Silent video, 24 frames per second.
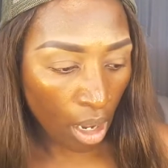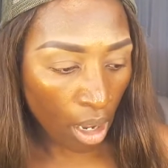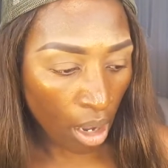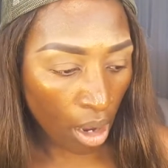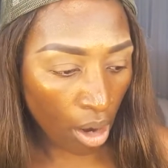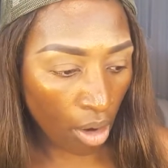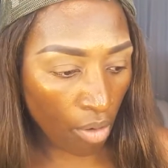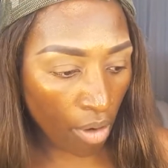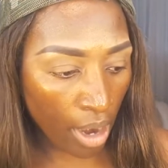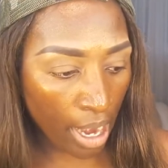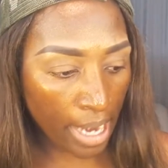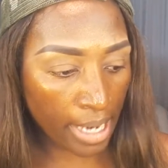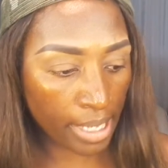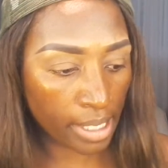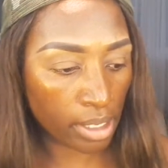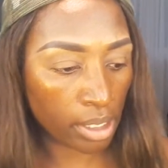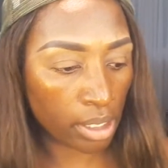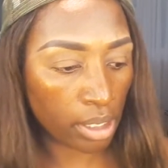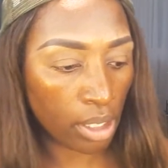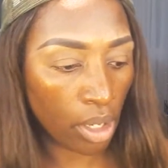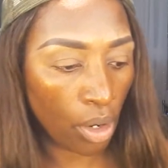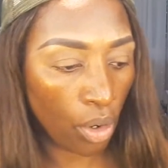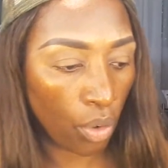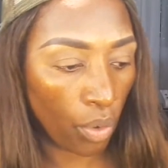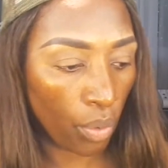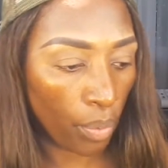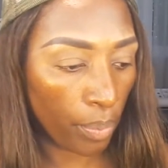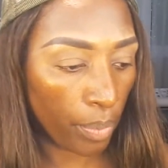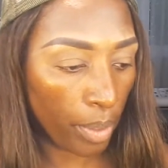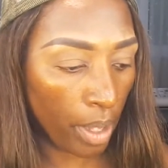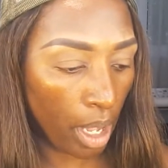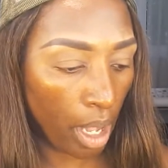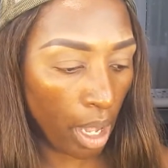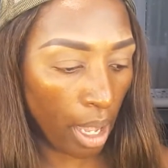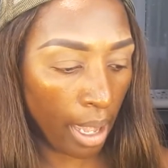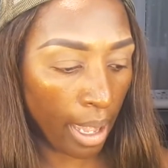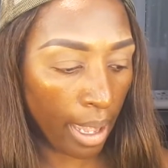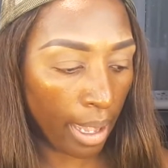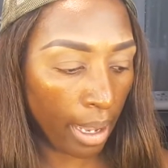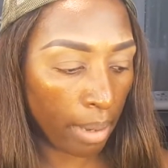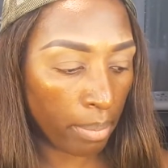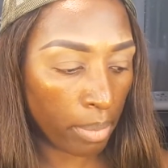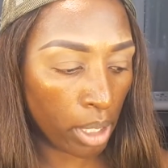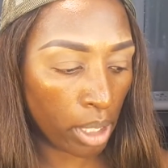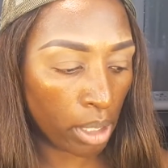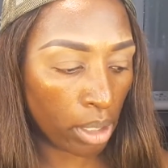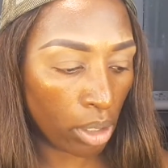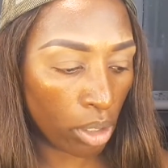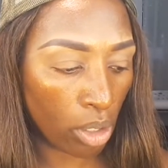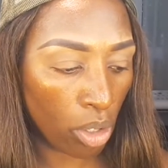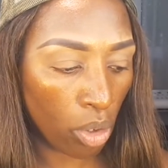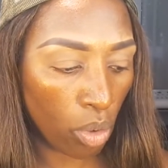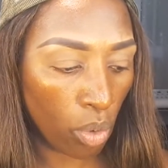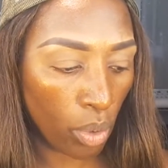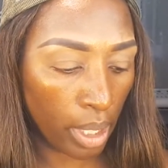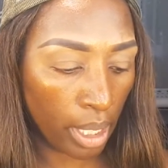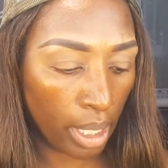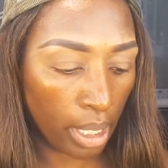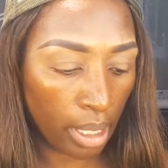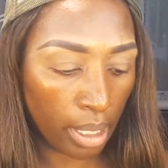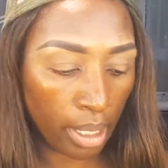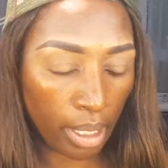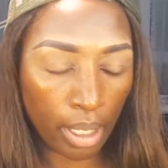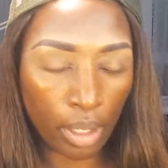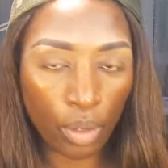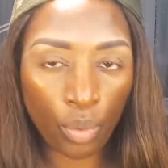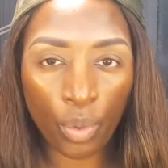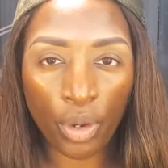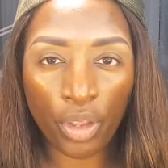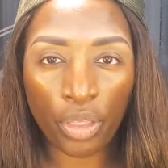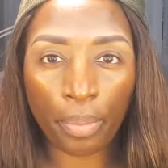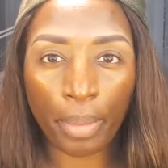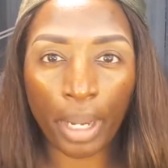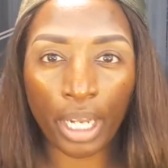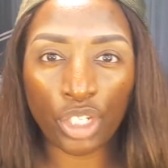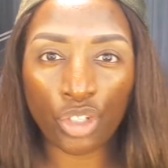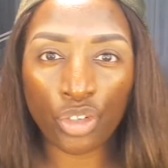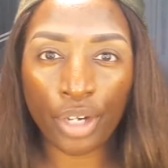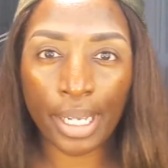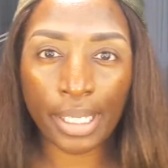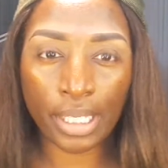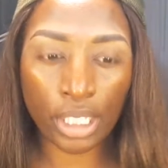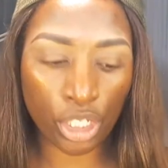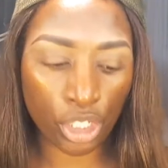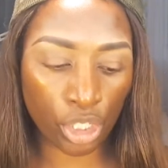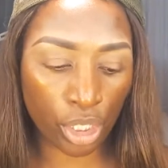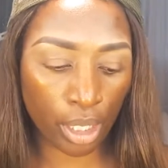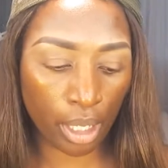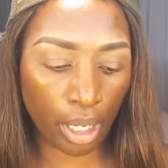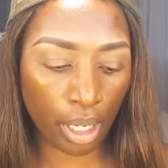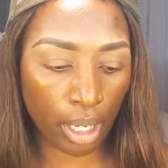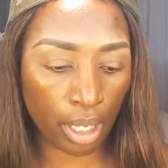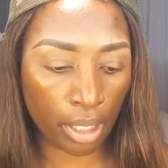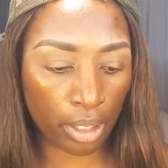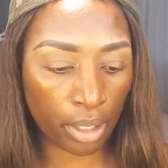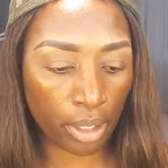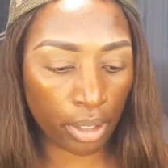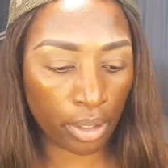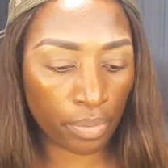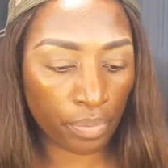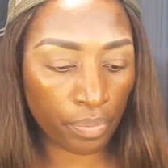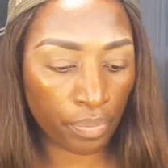All right, so I'm gonna go in with my transition color